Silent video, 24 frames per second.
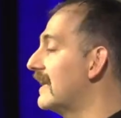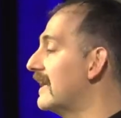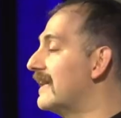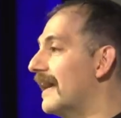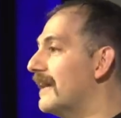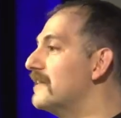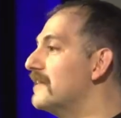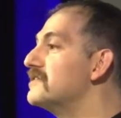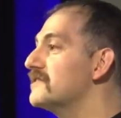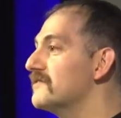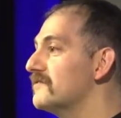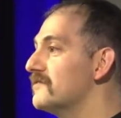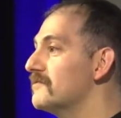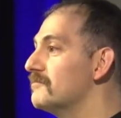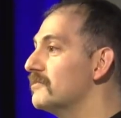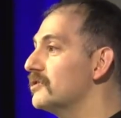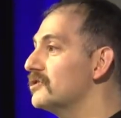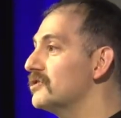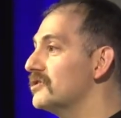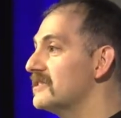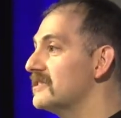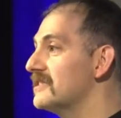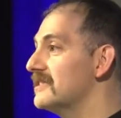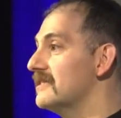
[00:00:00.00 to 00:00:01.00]
In case of
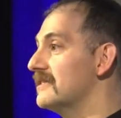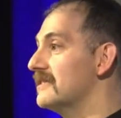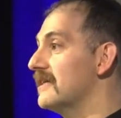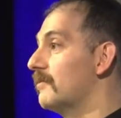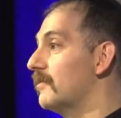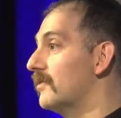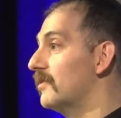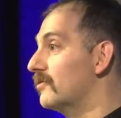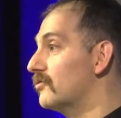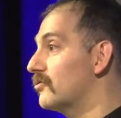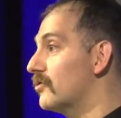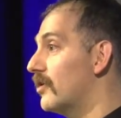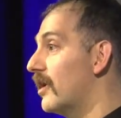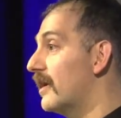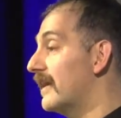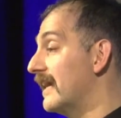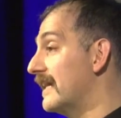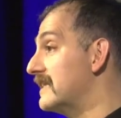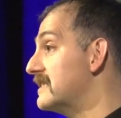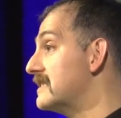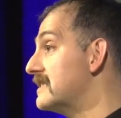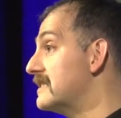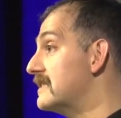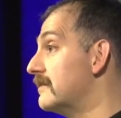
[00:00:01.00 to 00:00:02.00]
emergency, they withdraw
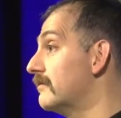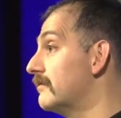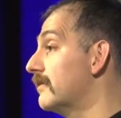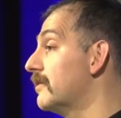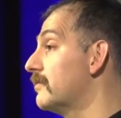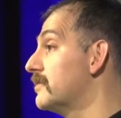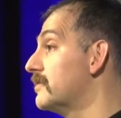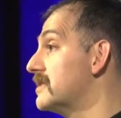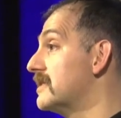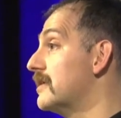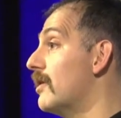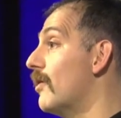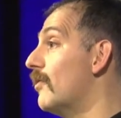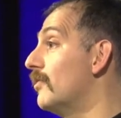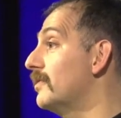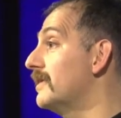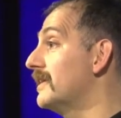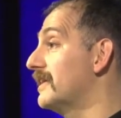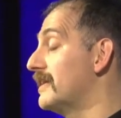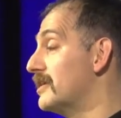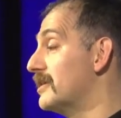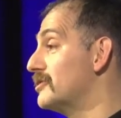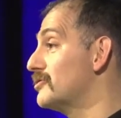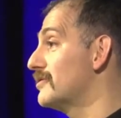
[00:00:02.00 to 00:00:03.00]
it. And Syria was the
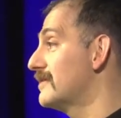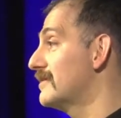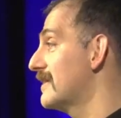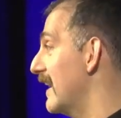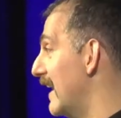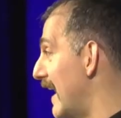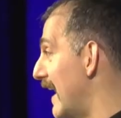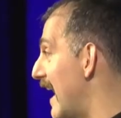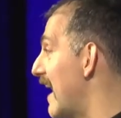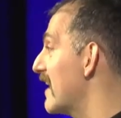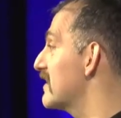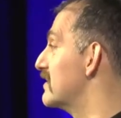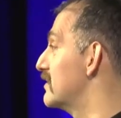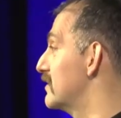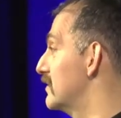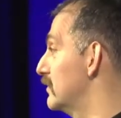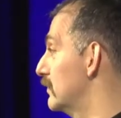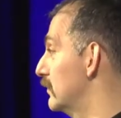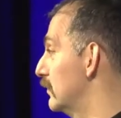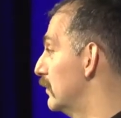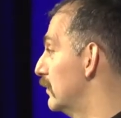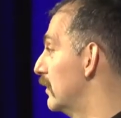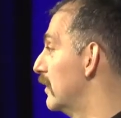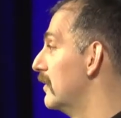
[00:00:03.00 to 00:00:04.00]
only country that had
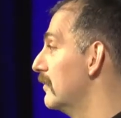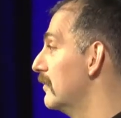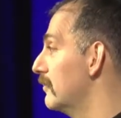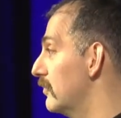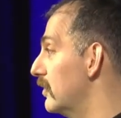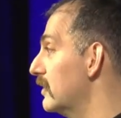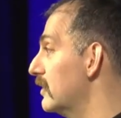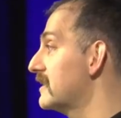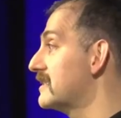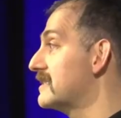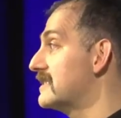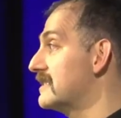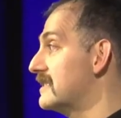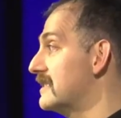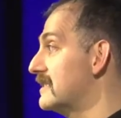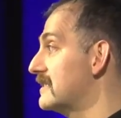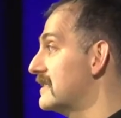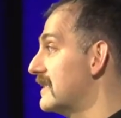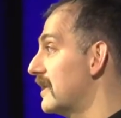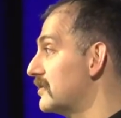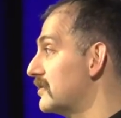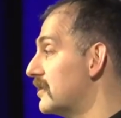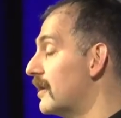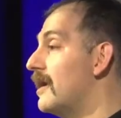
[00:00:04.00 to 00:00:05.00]
to pull its
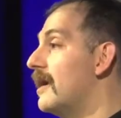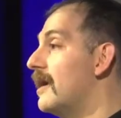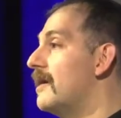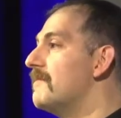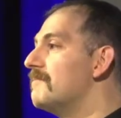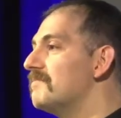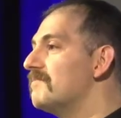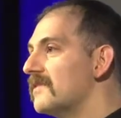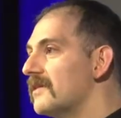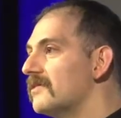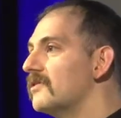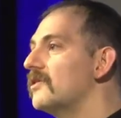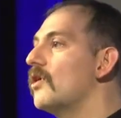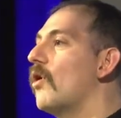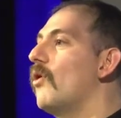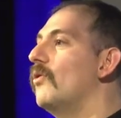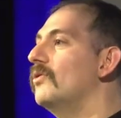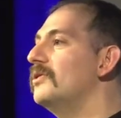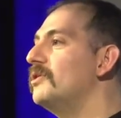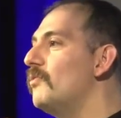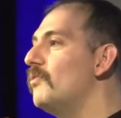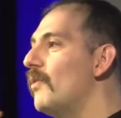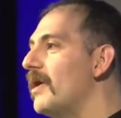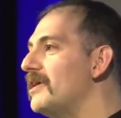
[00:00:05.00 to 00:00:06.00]
seeds out. The
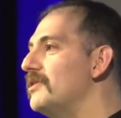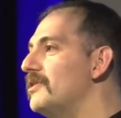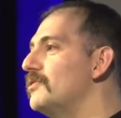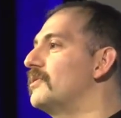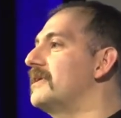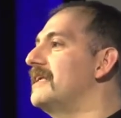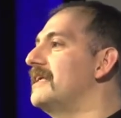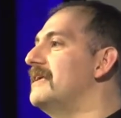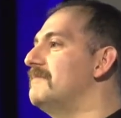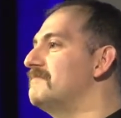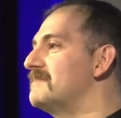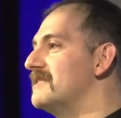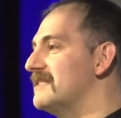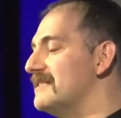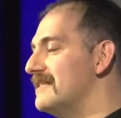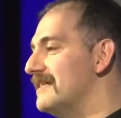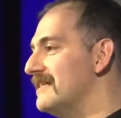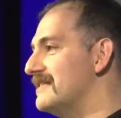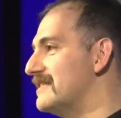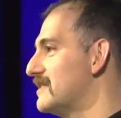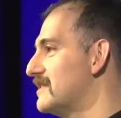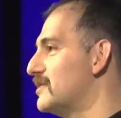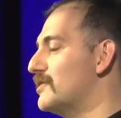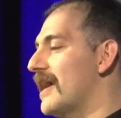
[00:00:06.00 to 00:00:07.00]
only way you keep
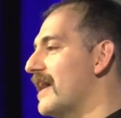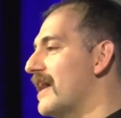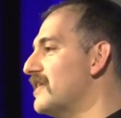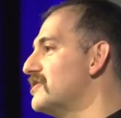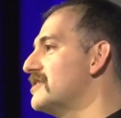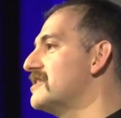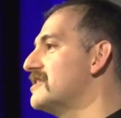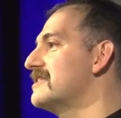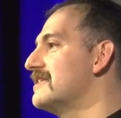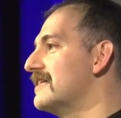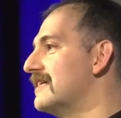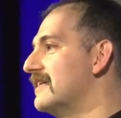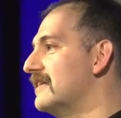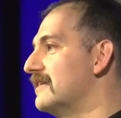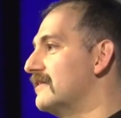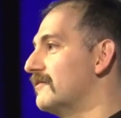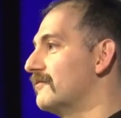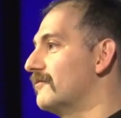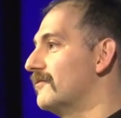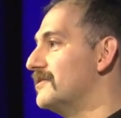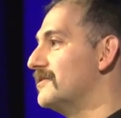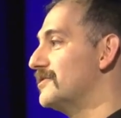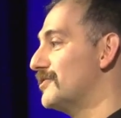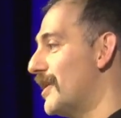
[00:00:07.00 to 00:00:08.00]
seeds is you can't just stick it
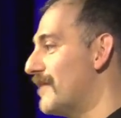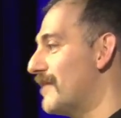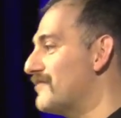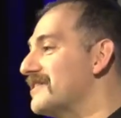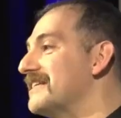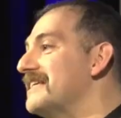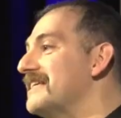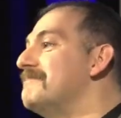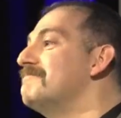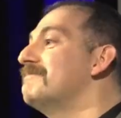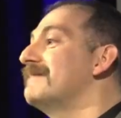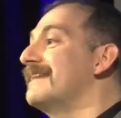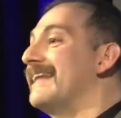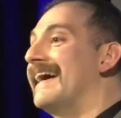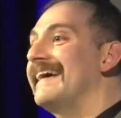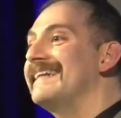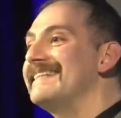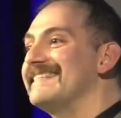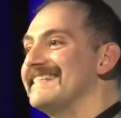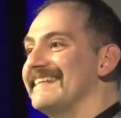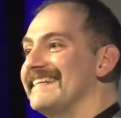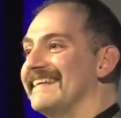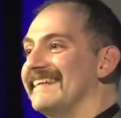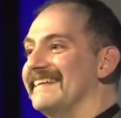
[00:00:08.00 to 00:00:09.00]
in a freezer. You have to keep
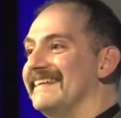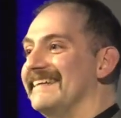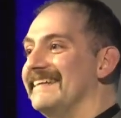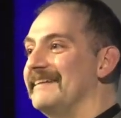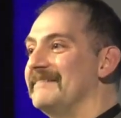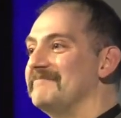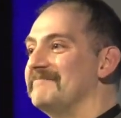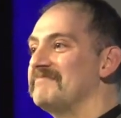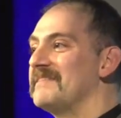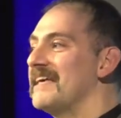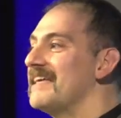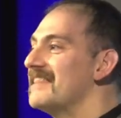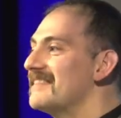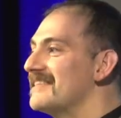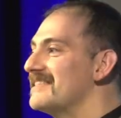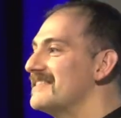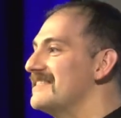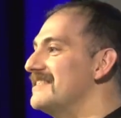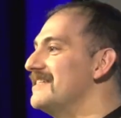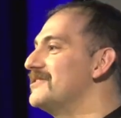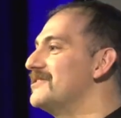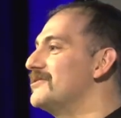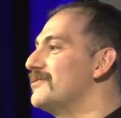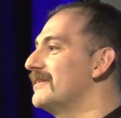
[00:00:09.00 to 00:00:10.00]
planting.
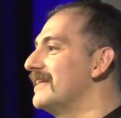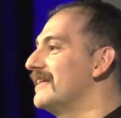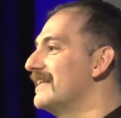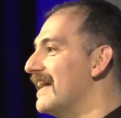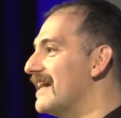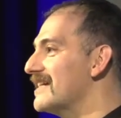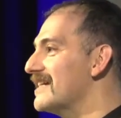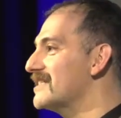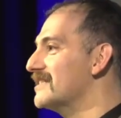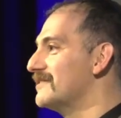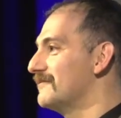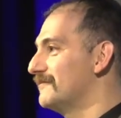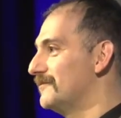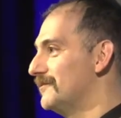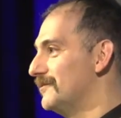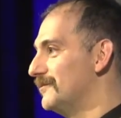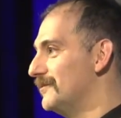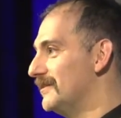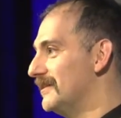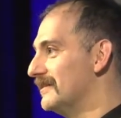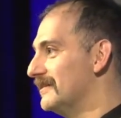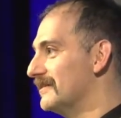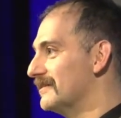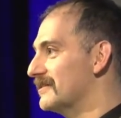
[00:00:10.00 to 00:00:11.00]
The seeds only last a
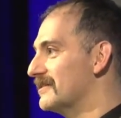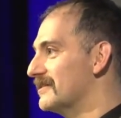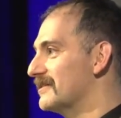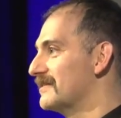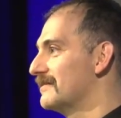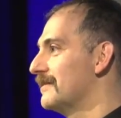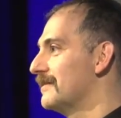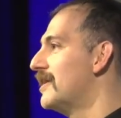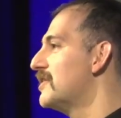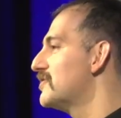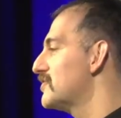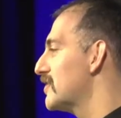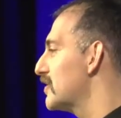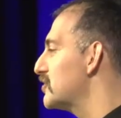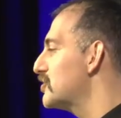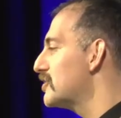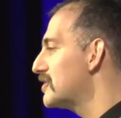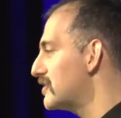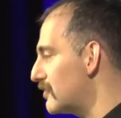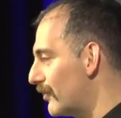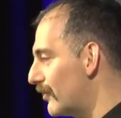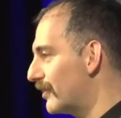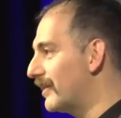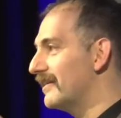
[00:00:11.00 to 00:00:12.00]
few years. So
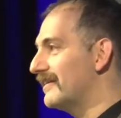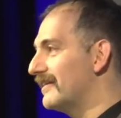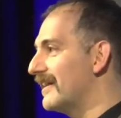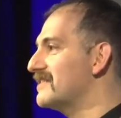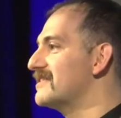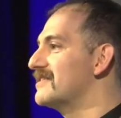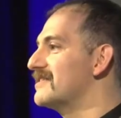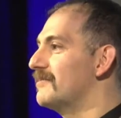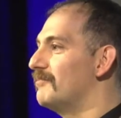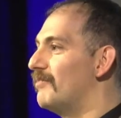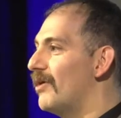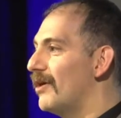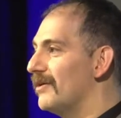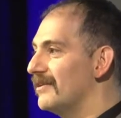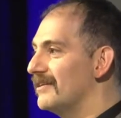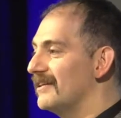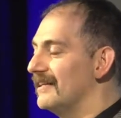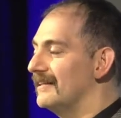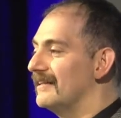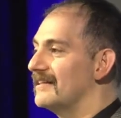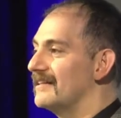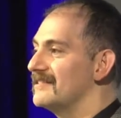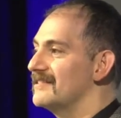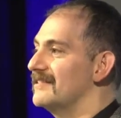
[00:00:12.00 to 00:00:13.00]
that's just, okay, that's the
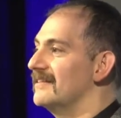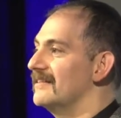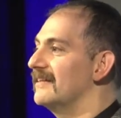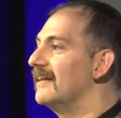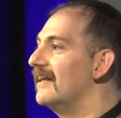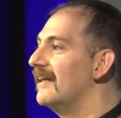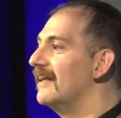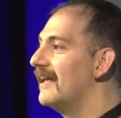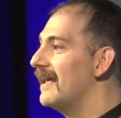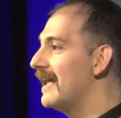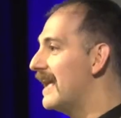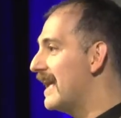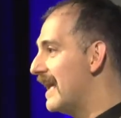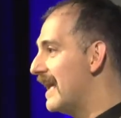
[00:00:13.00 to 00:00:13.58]
botany lesson.